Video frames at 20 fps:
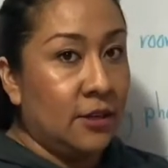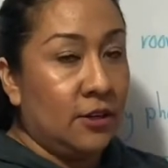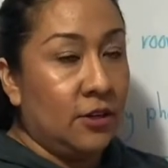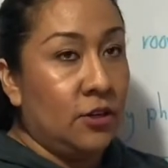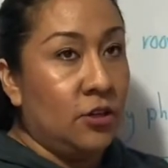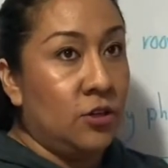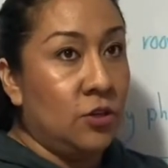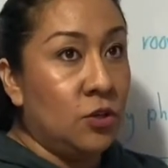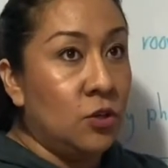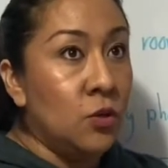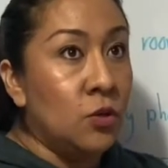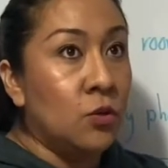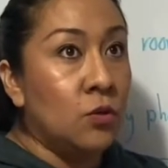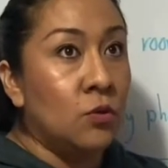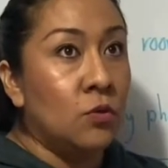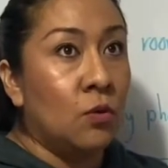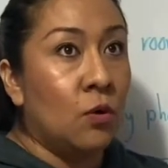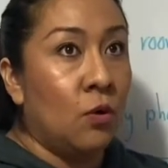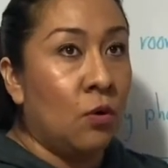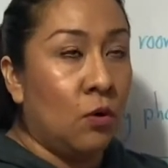
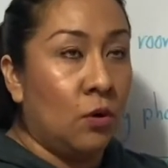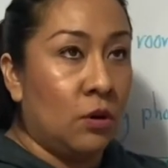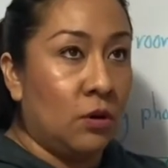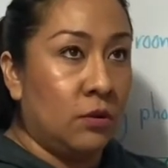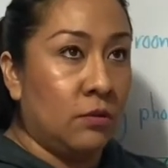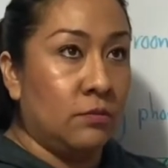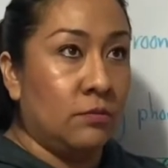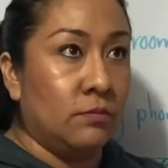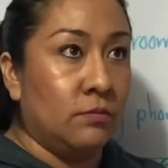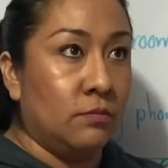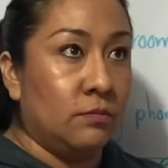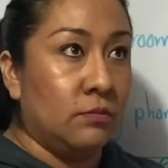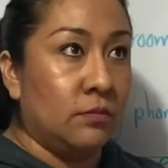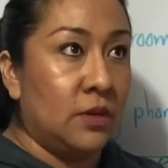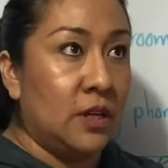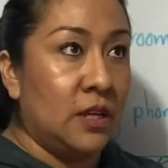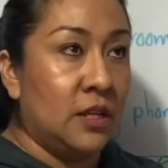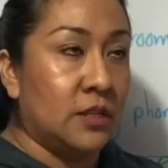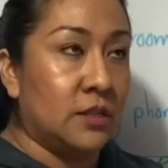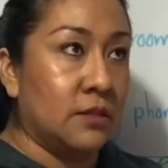you or
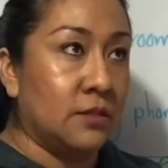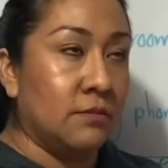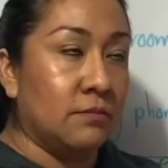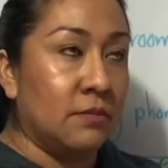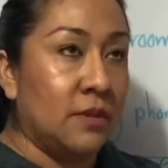is